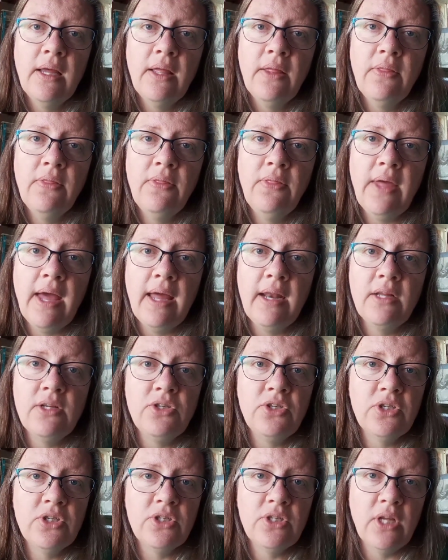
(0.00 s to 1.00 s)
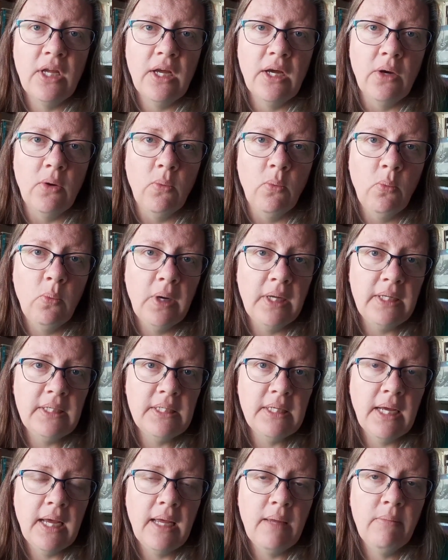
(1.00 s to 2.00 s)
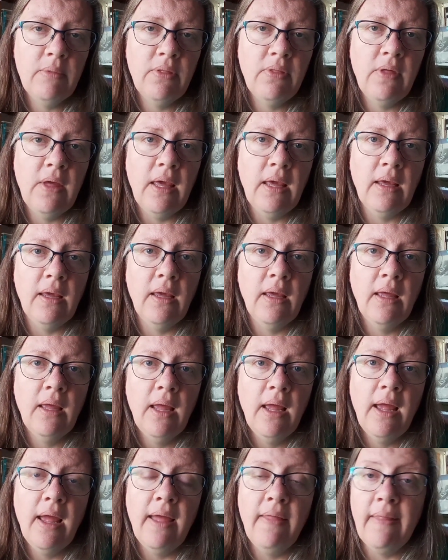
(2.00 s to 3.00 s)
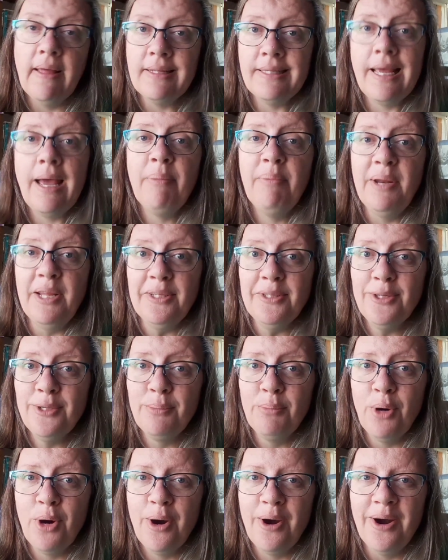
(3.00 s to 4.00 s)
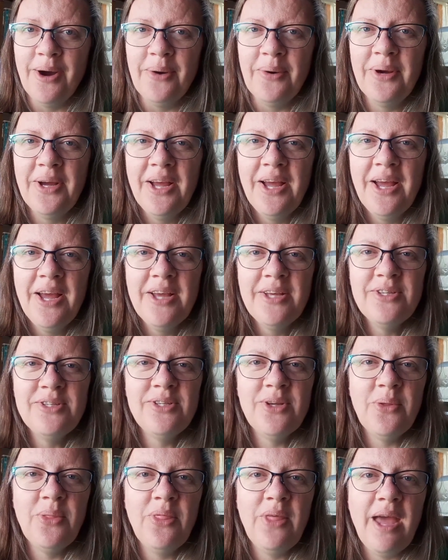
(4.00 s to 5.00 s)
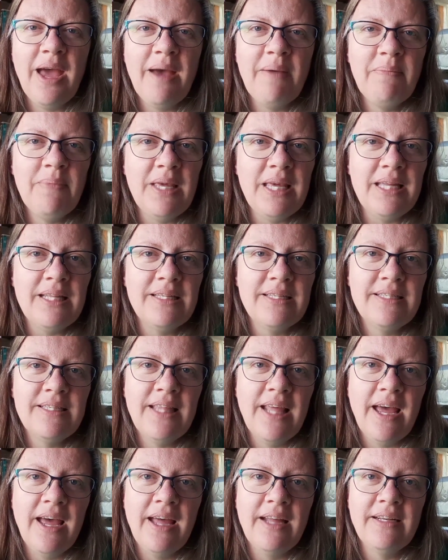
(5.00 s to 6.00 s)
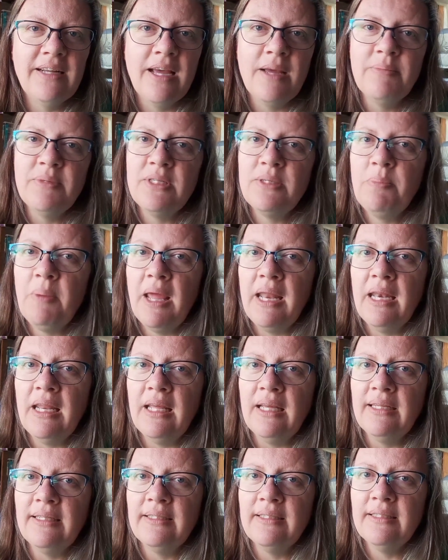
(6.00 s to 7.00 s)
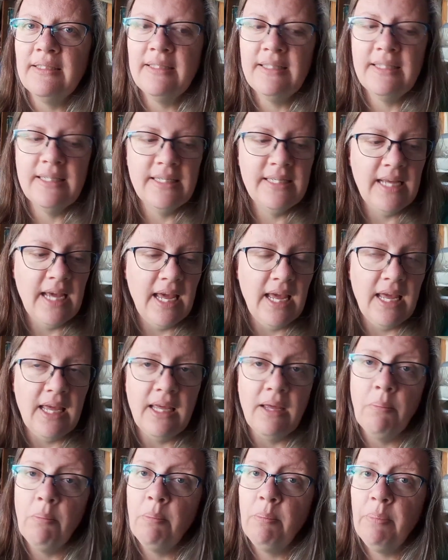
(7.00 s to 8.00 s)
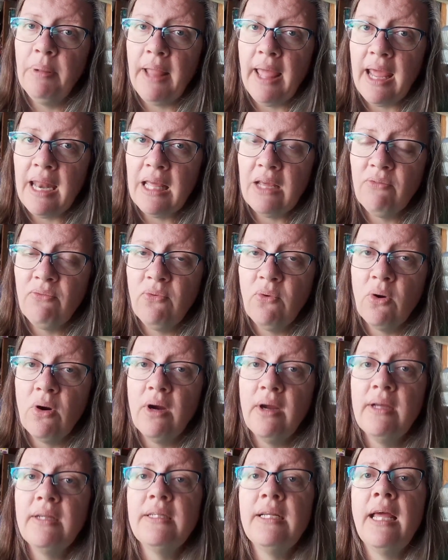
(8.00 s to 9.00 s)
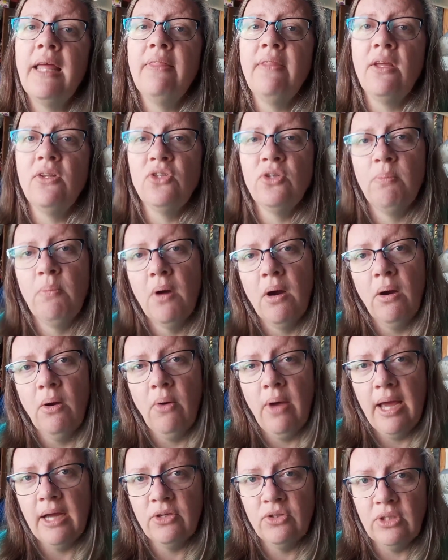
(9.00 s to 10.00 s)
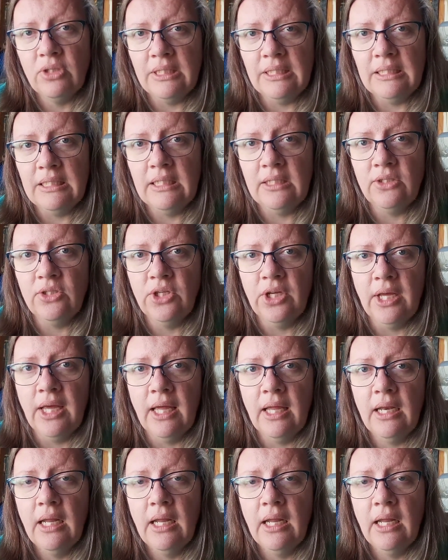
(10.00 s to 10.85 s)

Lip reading: that is just a one-time thing, and that's happening tomorrow. So that means that I'm spending today planning for it and then tomorrow actually teaching it.